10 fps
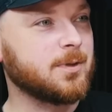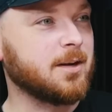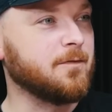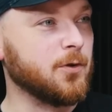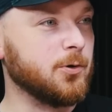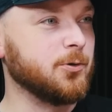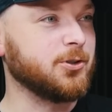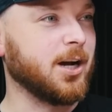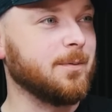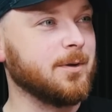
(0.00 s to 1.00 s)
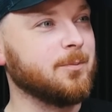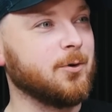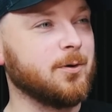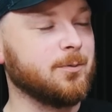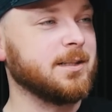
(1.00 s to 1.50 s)
like a voodoo shaman
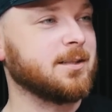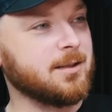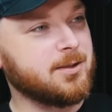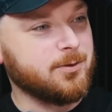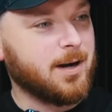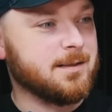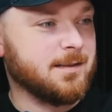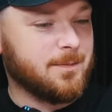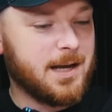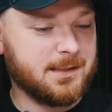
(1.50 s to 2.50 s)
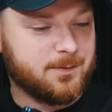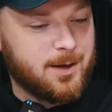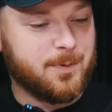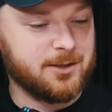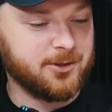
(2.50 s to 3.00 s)
more, where he's got the two hands up. That's the one
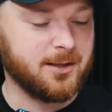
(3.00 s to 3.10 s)
I picture.